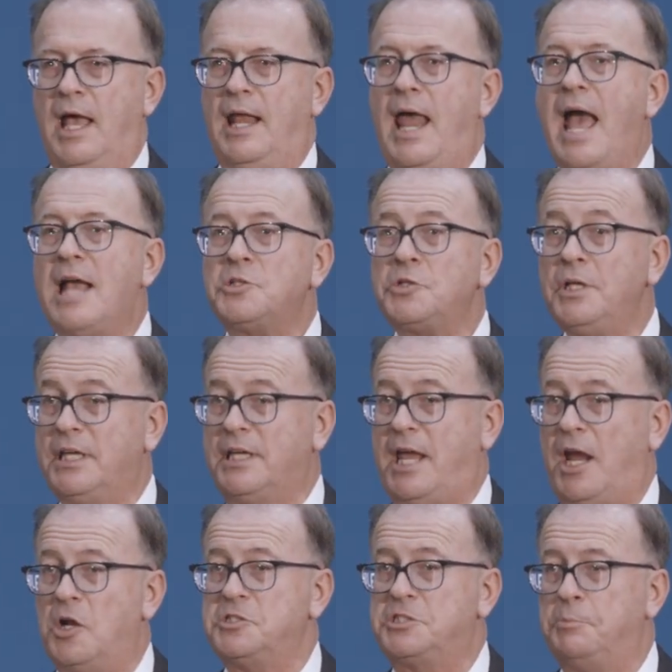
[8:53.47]
and actually
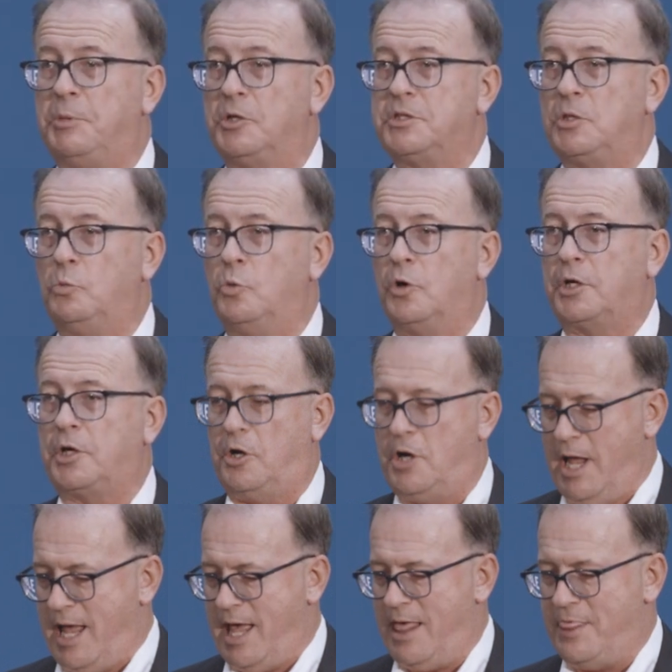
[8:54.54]
cares about the worker
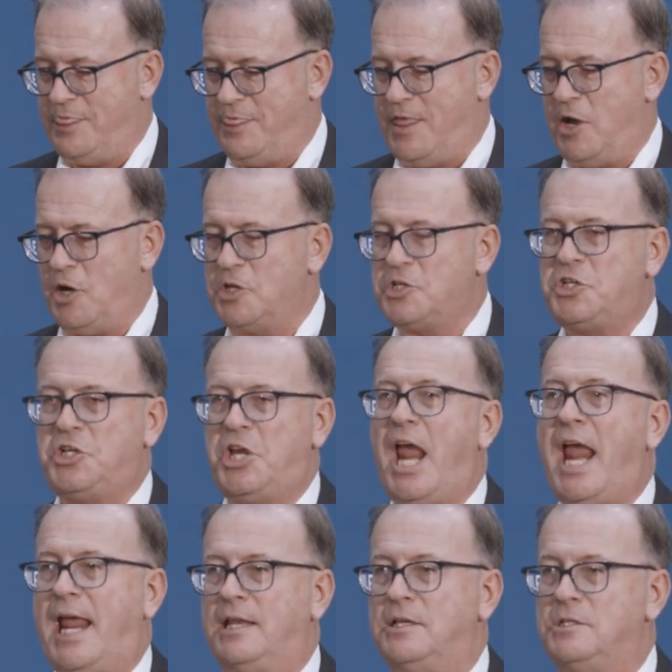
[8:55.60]
and their
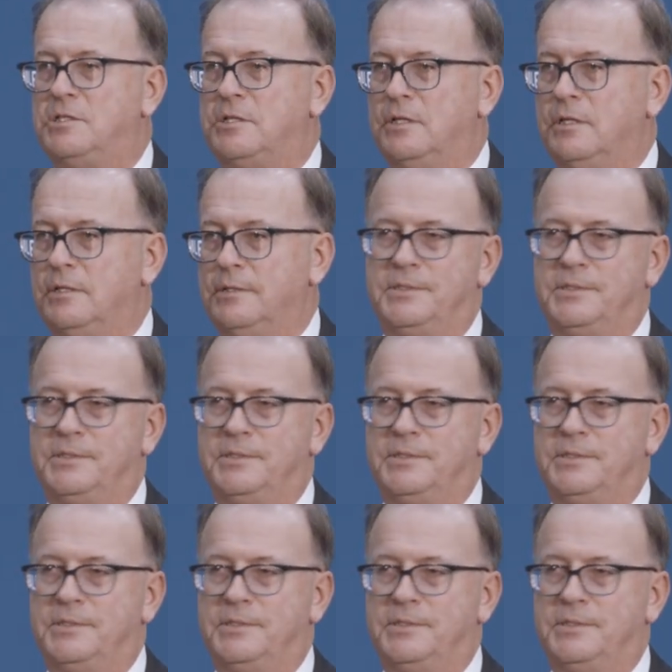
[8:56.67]
change,